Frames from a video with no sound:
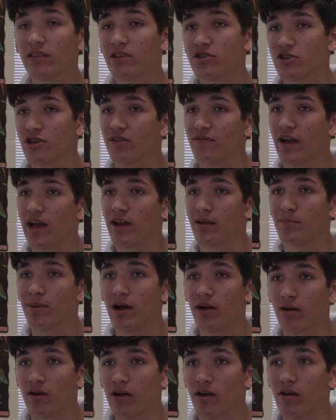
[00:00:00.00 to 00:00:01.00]
they should have added
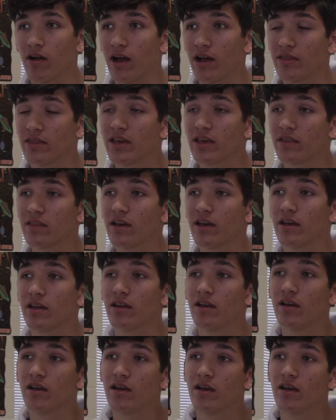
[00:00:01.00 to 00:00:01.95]
power hour. I think that